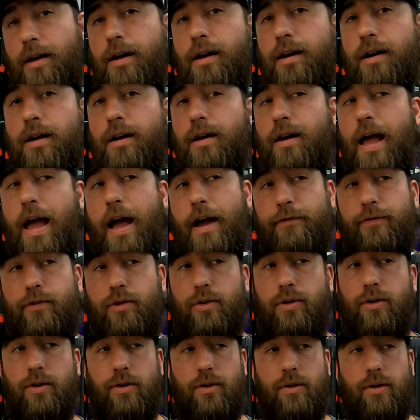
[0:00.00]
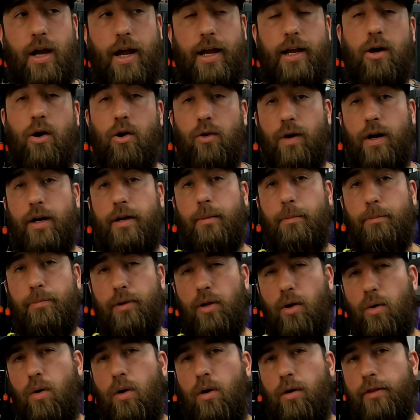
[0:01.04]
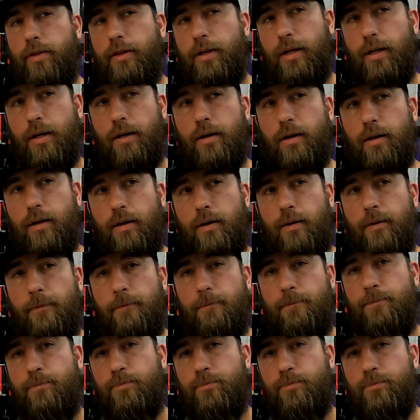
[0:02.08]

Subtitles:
After I go around and blow all the